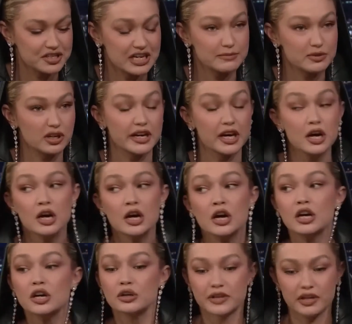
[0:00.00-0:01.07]
As for
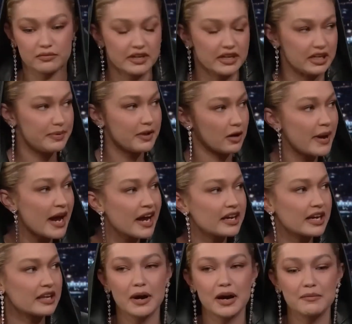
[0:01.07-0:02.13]
Gigi, it's
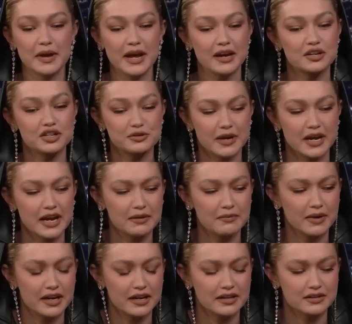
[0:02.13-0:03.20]
clear that she
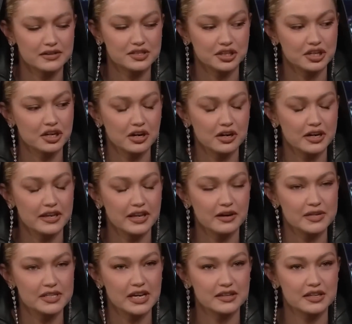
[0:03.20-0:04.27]
values her friendships
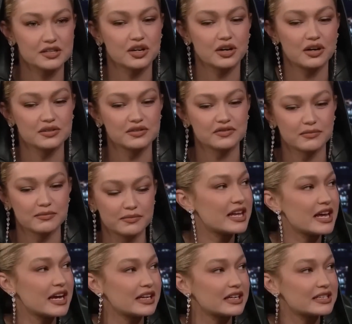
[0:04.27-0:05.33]
with both Selena
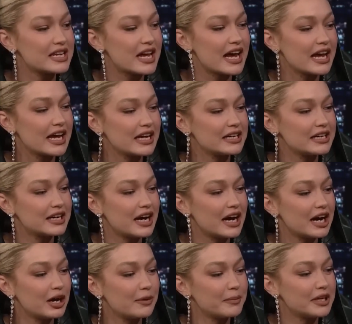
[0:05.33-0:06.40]
and Zayn and
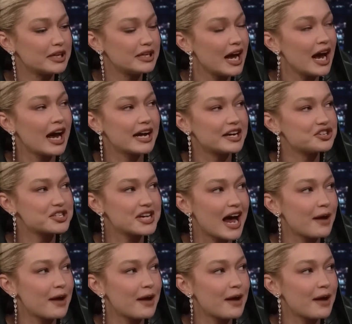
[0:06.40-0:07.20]
wants the best for them.